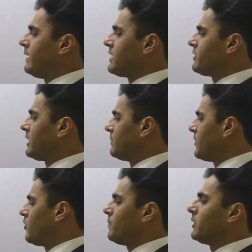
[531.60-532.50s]
net income
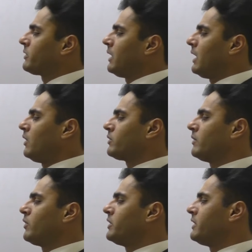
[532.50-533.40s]
before personal allowance,
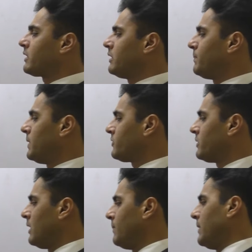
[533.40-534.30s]
and we deduct the
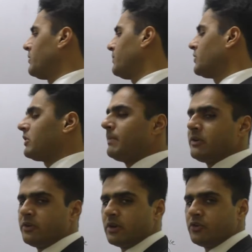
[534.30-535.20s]
personal
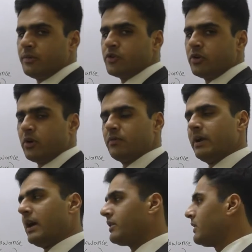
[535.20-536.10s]
pension contribution out
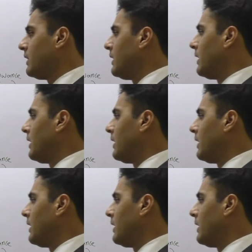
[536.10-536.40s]
of that.